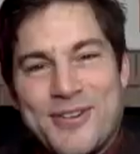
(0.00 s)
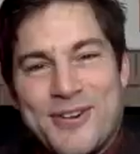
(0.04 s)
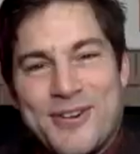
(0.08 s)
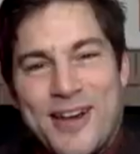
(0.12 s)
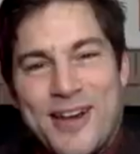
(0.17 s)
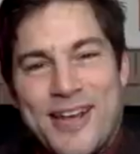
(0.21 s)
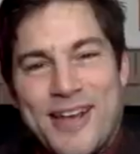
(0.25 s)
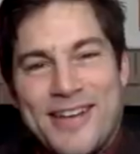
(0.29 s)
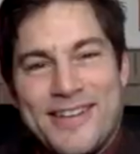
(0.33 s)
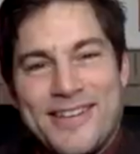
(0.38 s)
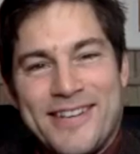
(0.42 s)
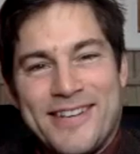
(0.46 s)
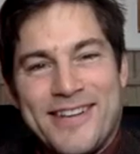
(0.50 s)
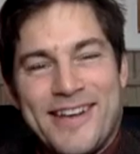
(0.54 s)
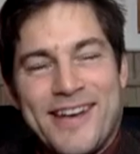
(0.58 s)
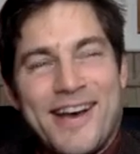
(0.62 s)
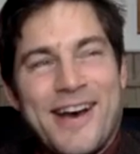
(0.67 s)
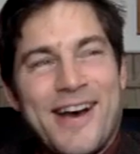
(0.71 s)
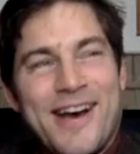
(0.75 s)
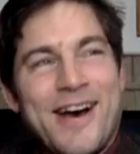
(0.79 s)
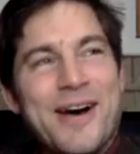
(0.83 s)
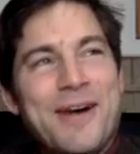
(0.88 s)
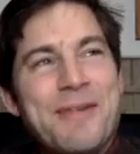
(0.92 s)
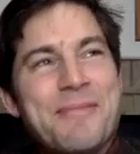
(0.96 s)
threat.
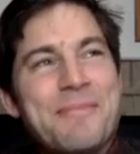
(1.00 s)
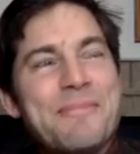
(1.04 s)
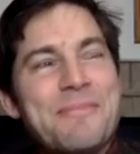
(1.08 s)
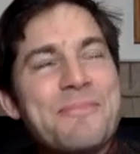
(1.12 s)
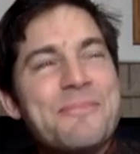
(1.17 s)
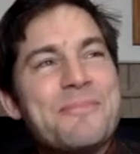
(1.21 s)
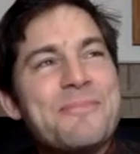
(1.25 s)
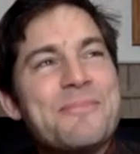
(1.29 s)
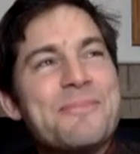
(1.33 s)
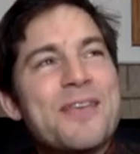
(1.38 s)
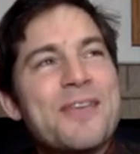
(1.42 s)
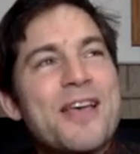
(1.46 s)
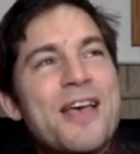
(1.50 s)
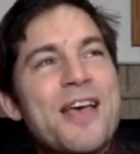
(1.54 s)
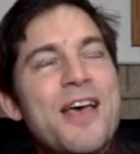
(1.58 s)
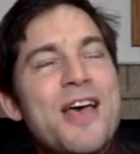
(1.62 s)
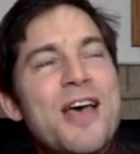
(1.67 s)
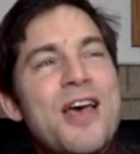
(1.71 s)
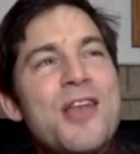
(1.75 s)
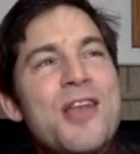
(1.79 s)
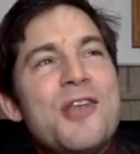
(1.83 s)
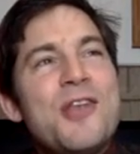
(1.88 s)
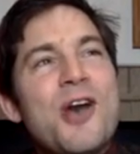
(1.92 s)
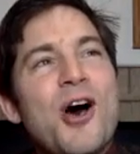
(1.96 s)

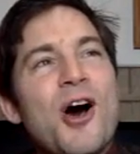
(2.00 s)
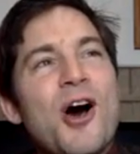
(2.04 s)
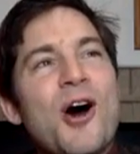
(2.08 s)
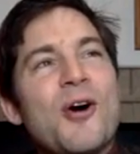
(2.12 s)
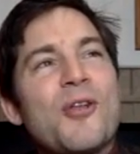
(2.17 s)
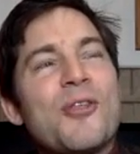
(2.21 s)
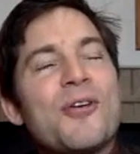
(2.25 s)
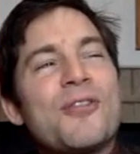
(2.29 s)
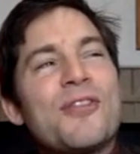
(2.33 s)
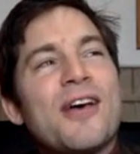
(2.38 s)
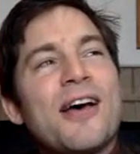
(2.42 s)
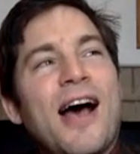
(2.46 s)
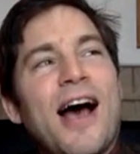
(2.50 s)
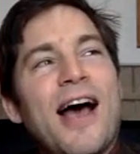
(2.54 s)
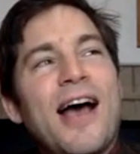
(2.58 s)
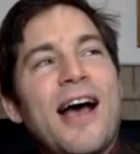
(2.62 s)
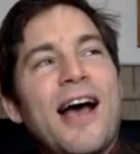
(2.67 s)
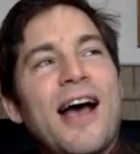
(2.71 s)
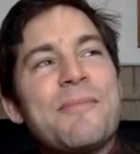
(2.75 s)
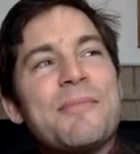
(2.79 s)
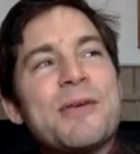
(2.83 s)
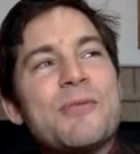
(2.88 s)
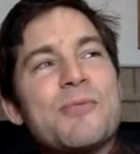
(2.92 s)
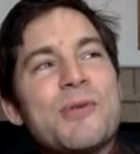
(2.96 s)
No,
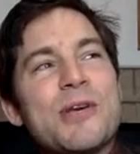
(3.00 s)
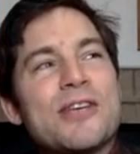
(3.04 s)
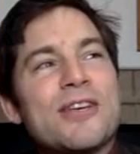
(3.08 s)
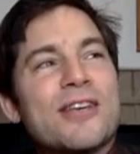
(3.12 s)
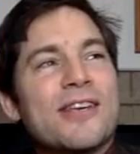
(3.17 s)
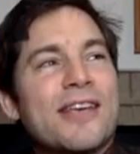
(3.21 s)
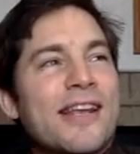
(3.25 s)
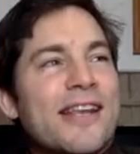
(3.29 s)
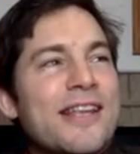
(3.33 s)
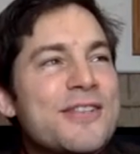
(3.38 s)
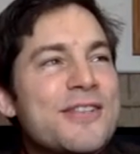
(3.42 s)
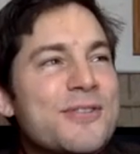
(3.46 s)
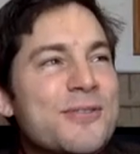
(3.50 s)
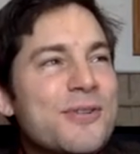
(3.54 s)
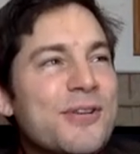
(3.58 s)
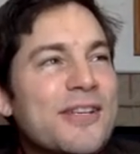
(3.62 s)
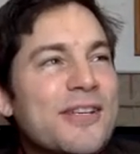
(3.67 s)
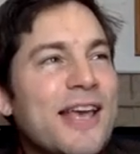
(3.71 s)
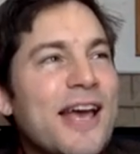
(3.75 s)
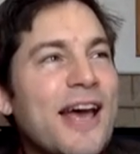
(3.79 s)
I mean, we could get into it.